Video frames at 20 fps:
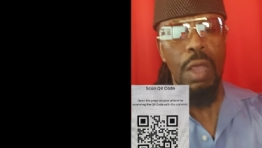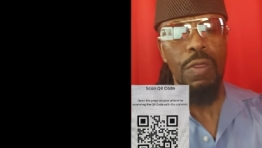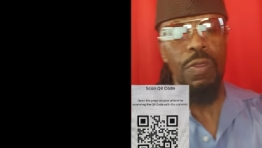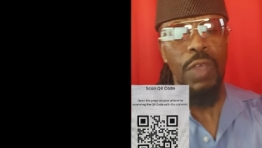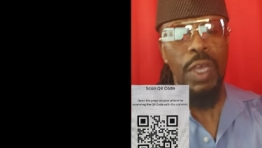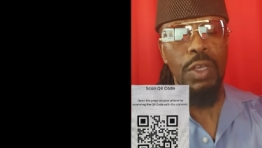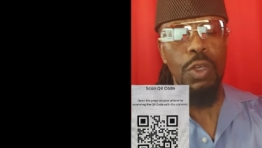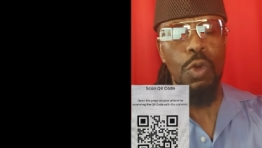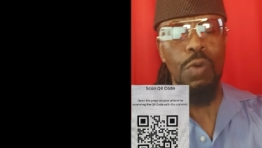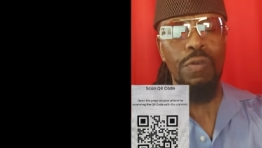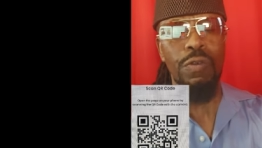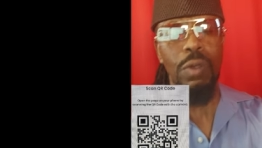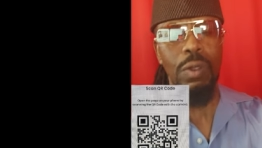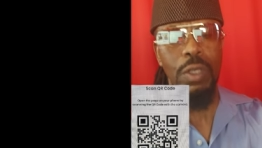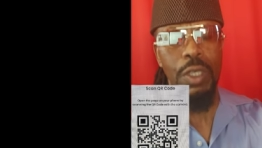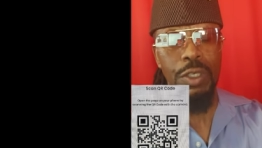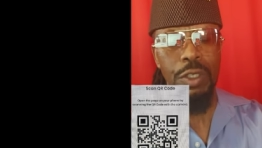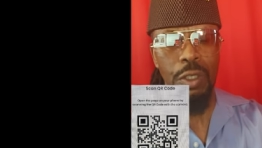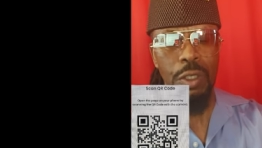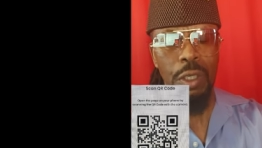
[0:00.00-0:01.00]
Thank you for
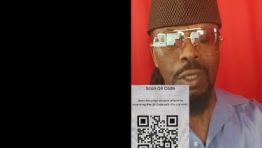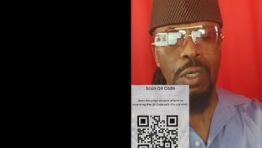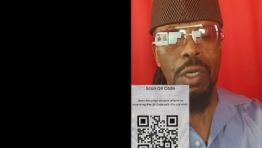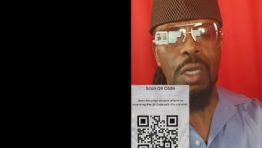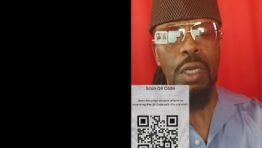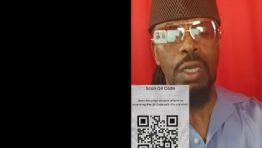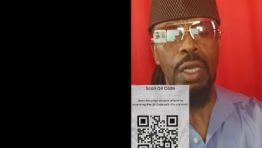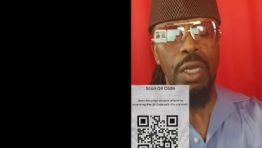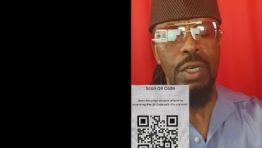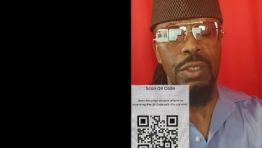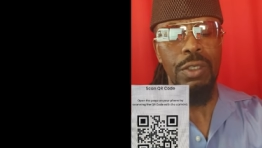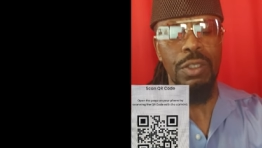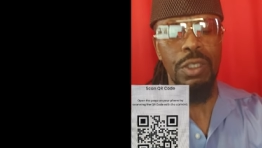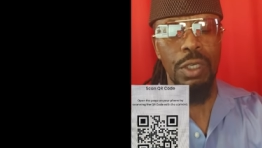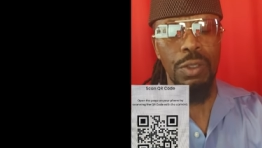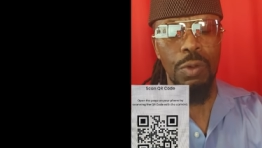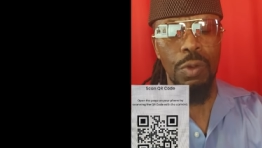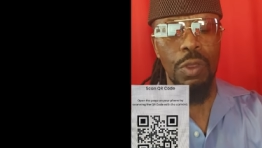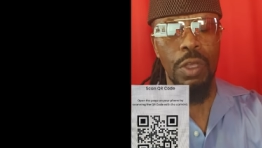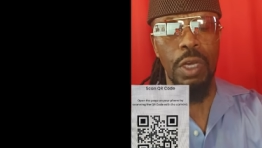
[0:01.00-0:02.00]
listening, and see
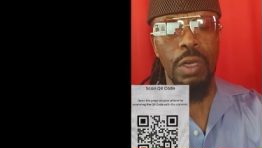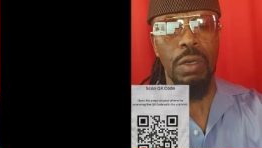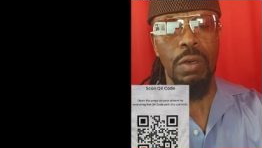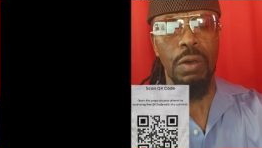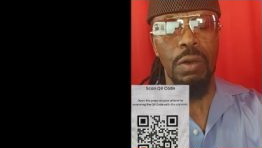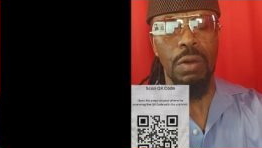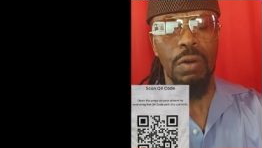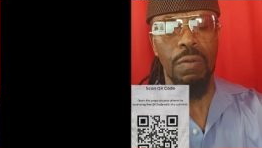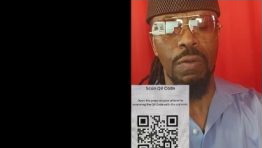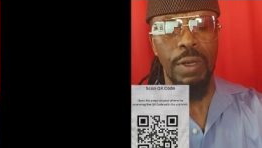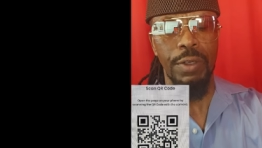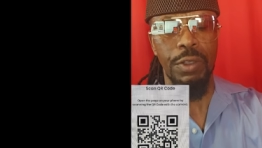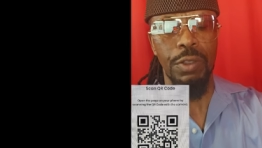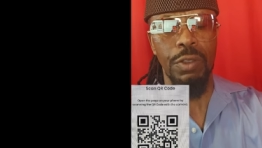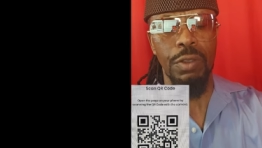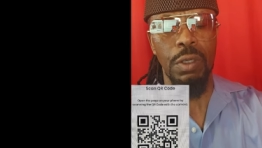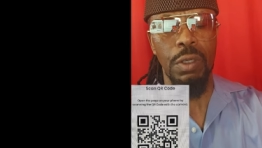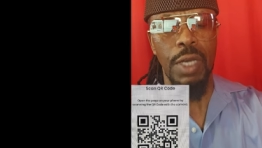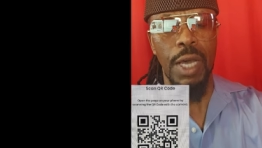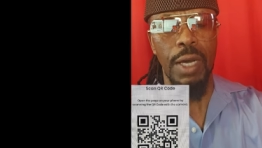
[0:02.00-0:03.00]
you there.
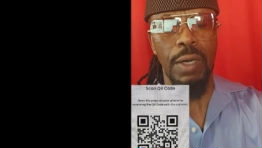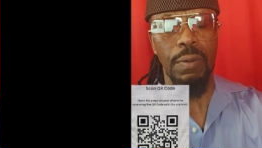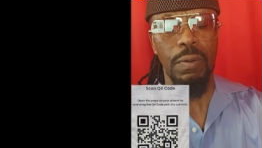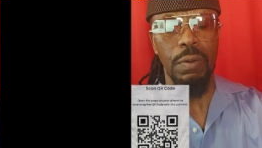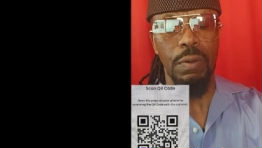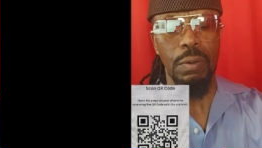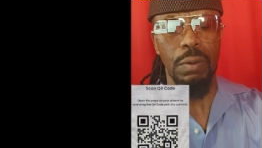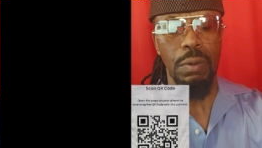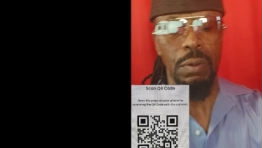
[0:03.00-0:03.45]
Register now.